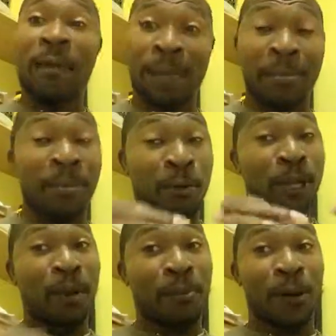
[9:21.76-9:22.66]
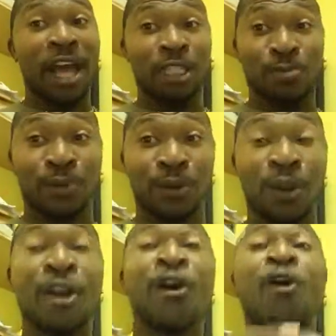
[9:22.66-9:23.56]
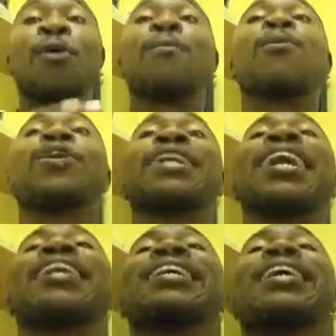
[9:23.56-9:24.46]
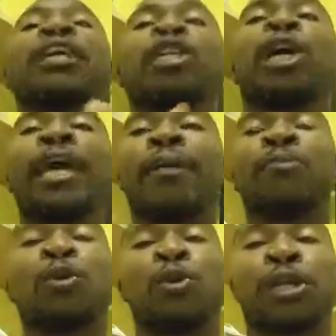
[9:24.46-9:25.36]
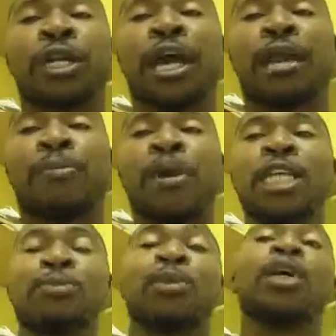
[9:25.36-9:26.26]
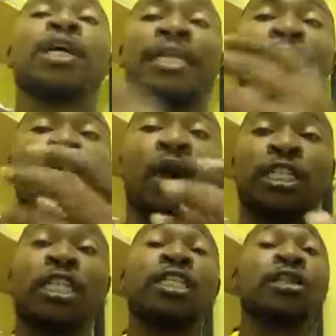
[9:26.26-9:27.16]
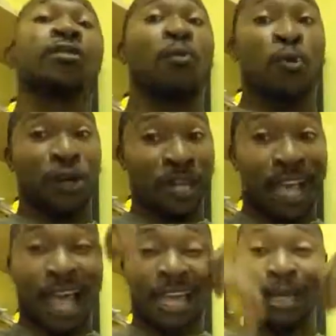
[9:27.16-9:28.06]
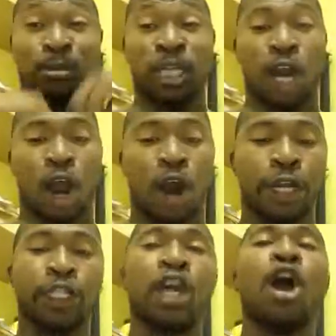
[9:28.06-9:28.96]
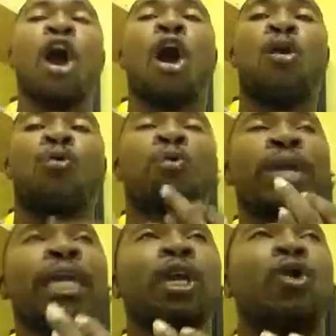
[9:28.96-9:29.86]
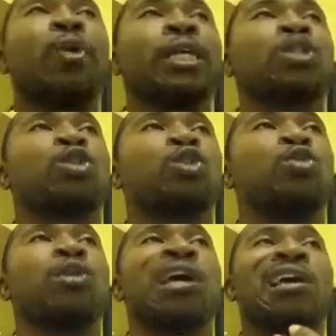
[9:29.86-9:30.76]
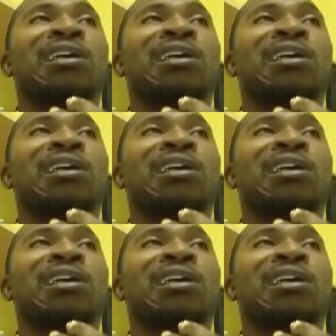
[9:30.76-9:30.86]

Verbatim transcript: that baby boy to prosper or more likely to help the word of God prosper. Now watch this if the word of God comes in our hearts, are we going to